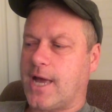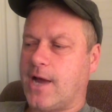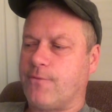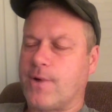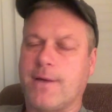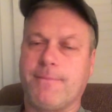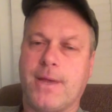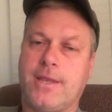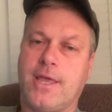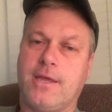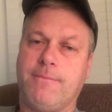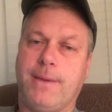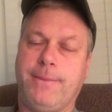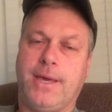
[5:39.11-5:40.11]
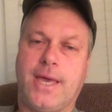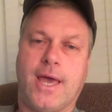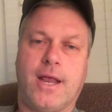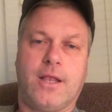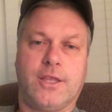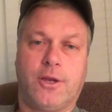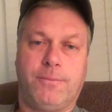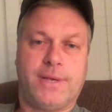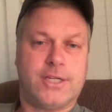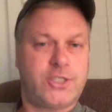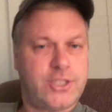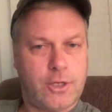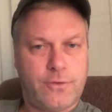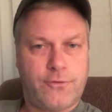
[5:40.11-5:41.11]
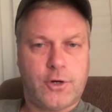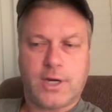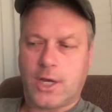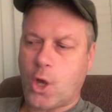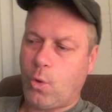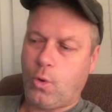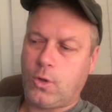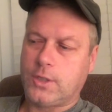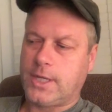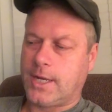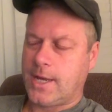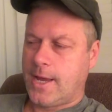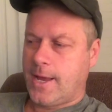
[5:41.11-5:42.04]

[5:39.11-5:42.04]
I recommend that you maybe get a little bit of silver and gold,